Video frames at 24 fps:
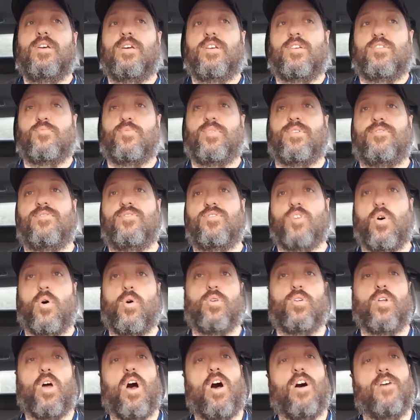because we've
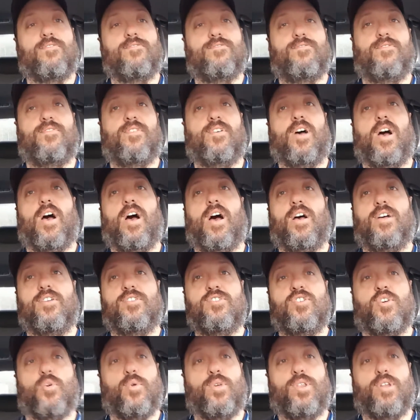sold off
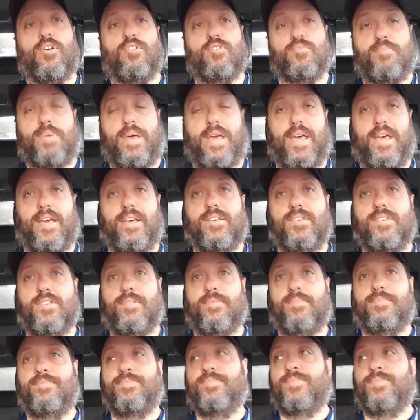2 of those pigs,